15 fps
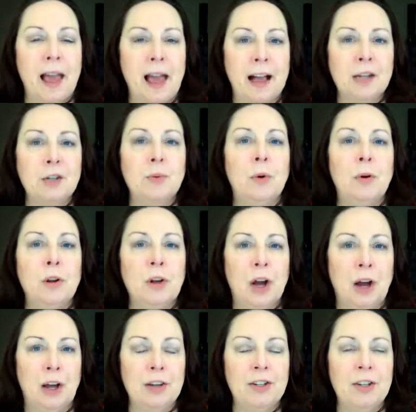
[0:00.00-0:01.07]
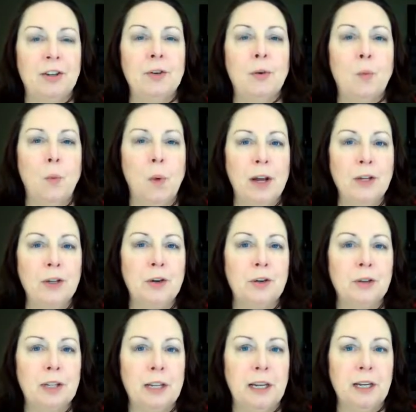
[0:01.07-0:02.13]
actual content, what
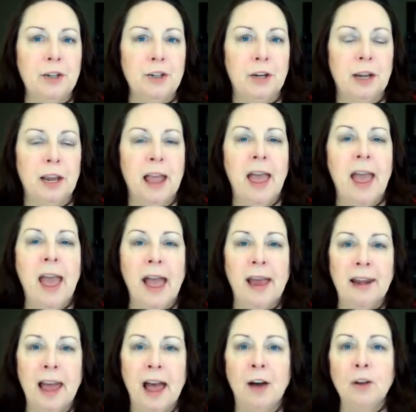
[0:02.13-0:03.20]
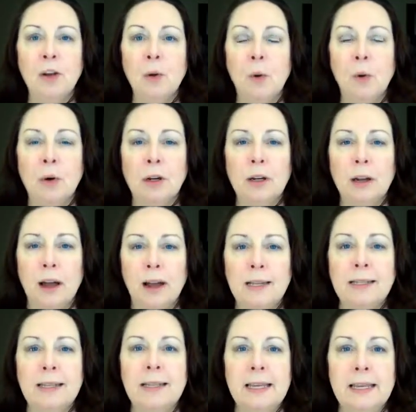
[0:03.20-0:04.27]
you're teaching. And how you
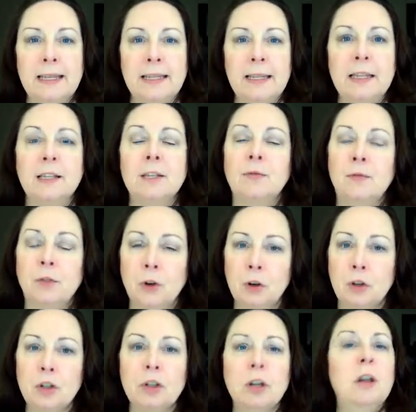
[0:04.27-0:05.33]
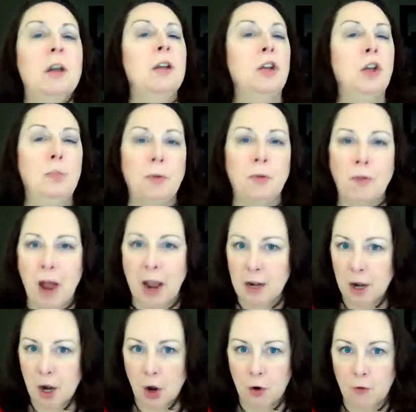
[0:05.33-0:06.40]
organize this is, first, you provide
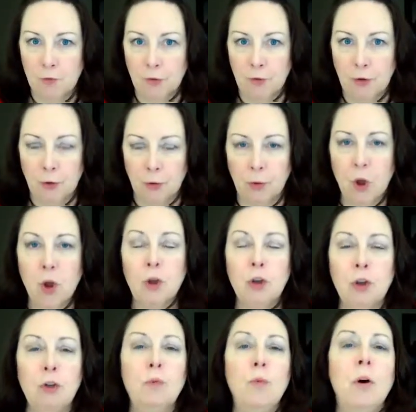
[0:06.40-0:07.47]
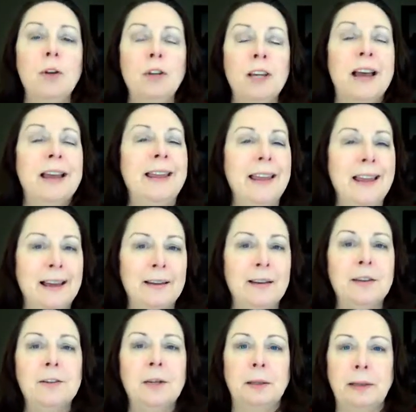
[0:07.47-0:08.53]
an overview. You want,
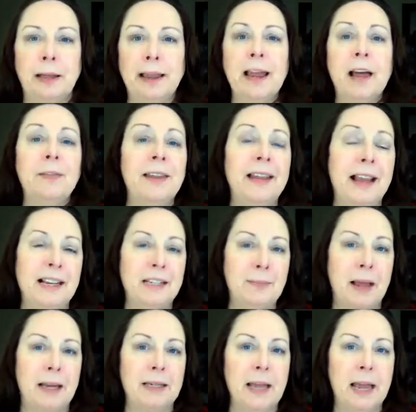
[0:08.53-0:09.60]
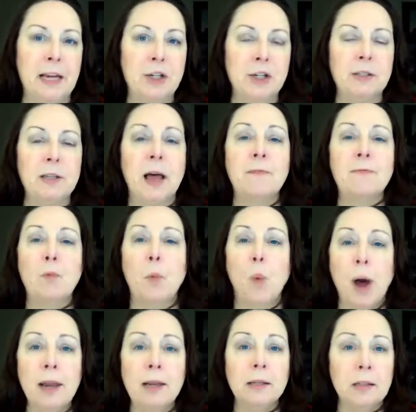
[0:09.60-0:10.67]
again, to lay out the expectations of
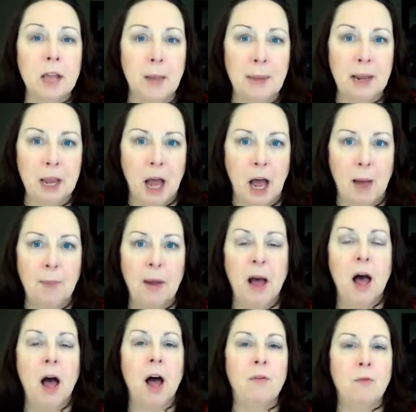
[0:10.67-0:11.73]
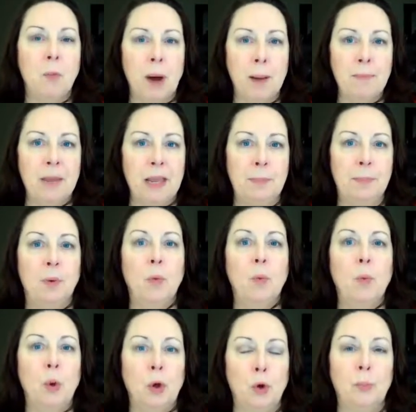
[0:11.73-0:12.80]
what is coming up, of what people
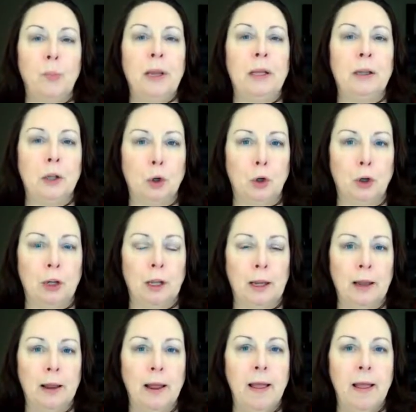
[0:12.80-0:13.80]
will be learning.